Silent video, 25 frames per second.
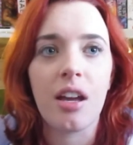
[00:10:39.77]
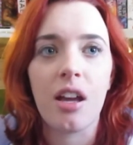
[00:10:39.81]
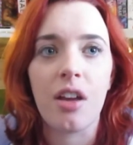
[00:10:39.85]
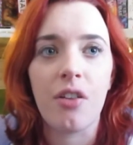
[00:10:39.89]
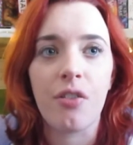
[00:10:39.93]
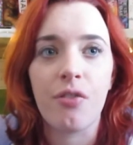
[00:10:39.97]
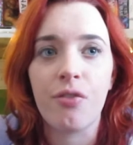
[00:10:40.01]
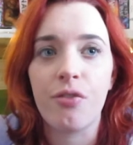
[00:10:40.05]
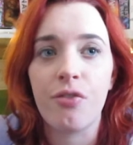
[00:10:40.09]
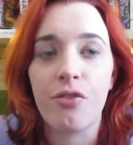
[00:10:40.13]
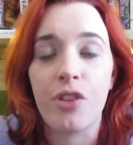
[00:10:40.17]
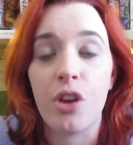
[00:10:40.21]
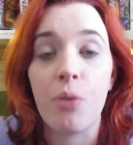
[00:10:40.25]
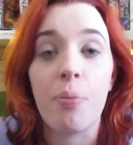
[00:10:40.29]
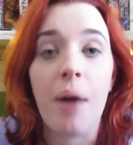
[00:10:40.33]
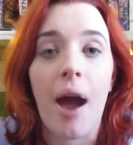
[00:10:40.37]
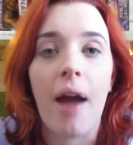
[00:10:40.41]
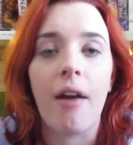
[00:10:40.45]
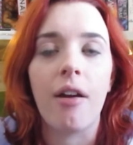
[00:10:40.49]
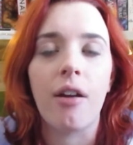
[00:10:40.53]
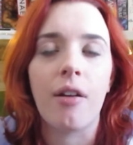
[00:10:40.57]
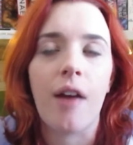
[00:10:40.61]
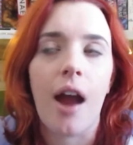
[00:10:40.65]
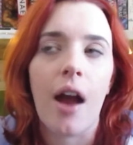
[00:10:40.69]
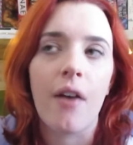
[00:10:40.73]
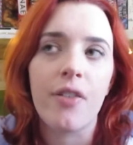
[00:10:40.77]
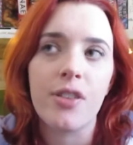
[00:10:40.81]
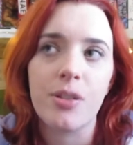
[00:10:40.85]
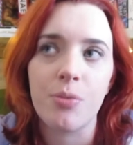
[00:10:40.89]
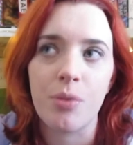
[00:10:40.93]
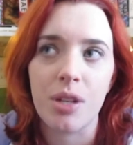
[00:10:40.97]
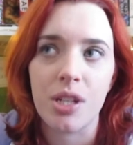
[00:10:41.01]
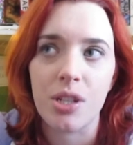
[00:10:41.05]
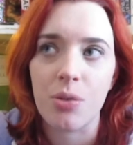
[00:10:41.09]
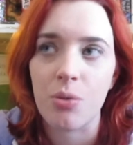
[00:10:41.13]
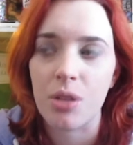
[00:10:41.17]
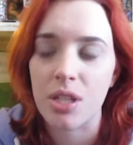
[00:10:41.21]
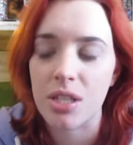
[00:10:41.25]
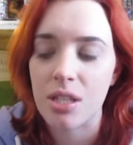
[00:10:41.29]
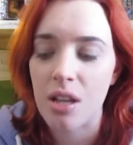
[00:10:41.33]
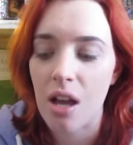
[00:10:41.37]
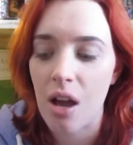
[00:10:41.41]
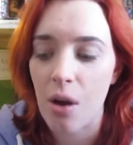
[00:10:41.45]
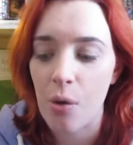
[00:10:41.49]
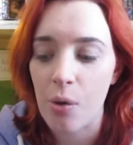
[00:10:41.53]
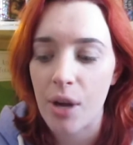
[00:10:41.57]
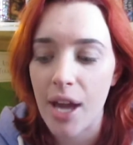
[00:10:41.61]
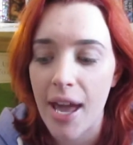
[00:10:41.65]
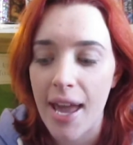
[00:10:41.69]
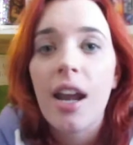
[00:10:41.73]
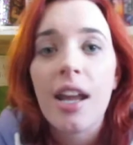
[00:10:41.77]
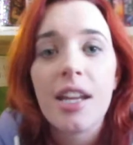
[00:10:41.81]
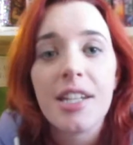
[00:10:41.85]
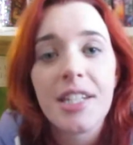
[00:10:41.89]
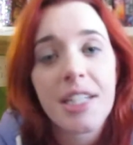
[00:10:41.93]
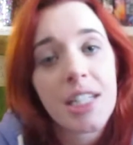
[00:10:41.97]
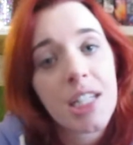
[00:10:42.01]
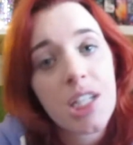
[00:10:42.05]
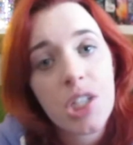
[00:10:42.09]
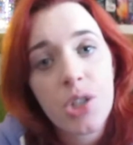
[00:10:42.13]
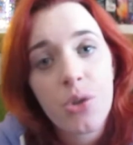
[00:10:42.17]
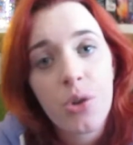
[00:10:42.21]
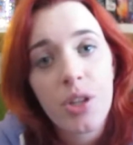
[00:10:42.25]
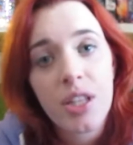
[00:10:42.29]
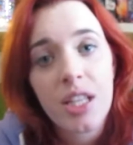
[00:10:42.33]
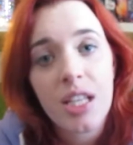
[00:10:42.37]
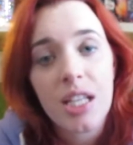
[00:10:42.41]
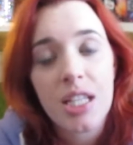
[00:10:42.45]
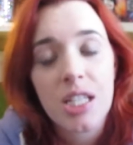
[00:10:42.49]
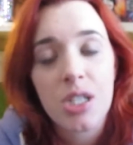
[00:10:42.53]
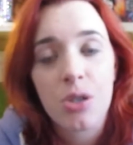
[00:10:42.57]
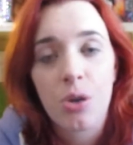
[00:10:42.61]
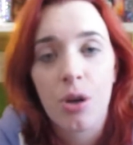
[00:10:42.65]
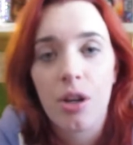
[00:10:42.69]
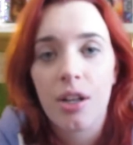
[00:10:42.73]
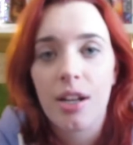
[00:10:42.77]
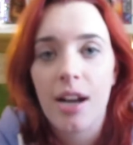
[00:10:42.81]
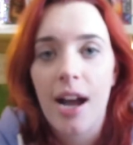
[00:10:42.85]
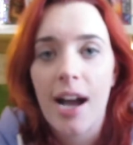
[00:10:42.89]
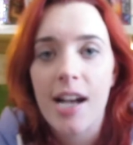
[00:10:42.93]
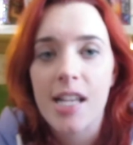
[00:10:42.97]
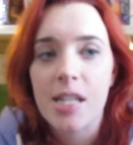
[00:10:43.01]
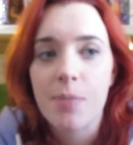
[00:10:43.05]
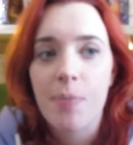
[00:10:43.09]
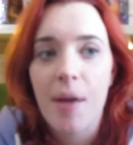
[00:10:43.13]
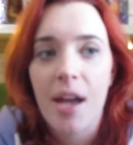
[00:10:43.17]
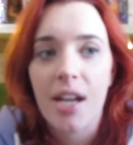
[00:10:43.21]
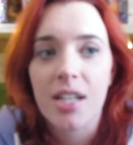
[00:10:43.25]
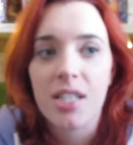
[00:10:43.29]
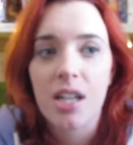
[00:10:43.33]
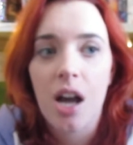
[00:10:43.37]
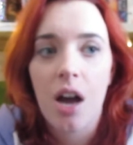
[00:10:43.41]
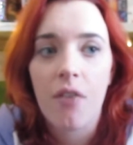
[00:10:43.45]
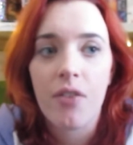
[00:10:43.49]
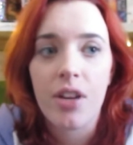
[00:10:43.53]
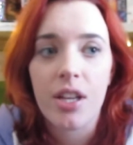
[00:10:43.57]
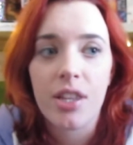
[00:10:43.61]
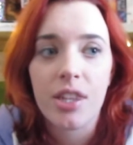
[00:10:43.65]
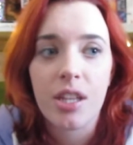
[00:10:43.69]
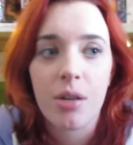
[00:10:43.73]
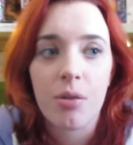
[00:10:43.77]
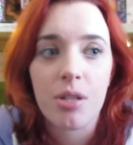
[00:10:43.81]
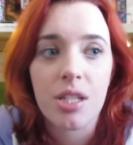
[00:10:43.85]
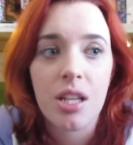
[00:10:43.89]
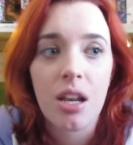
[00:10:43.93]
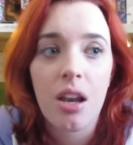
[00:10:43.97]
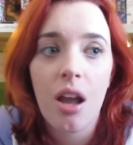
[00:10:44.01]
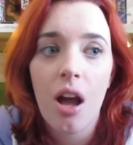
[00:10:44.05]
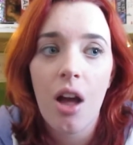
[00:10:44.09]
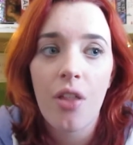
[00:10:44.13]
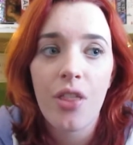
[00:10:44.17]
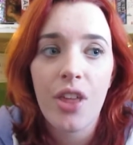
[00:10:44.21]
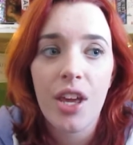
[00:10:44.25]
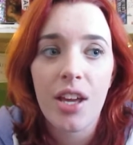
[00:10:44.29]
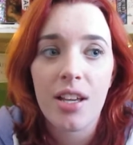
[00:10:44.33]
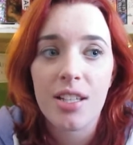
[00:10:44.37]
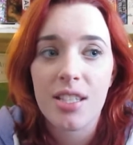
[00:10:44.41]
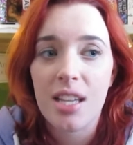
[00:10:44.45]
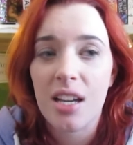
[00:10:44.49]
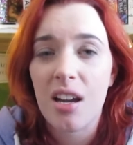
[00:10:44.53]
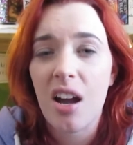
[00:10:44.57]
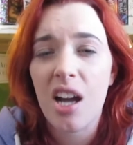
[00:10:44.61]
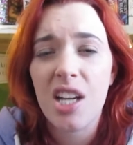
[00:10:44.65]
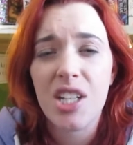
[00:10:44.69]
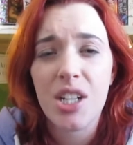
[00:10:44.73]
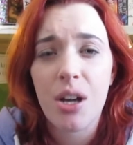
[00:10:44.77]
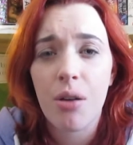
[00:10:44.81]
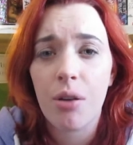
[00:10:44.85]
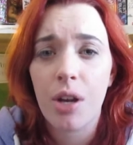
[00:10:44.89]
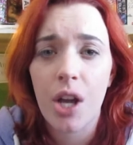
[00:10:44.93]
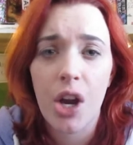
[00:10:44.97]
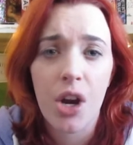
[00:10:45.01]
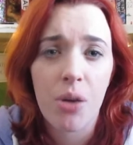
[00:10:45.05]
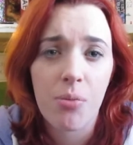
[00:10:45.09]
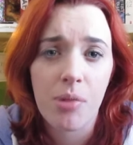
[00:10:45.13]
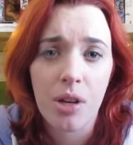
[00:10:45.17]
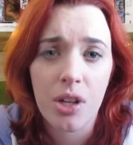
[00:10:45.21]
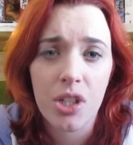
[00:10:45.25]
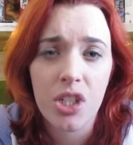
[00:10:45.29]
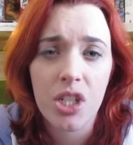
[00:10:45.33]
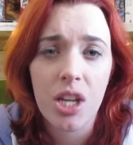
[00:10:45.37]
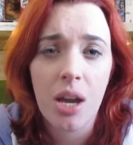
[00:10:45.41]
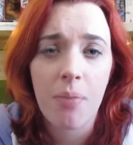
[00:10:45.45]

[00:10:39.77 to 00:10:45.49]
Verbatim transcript: a few paragraphs which was okay but I did enjoy the historical aspect of it there was a lot of things like I don't know much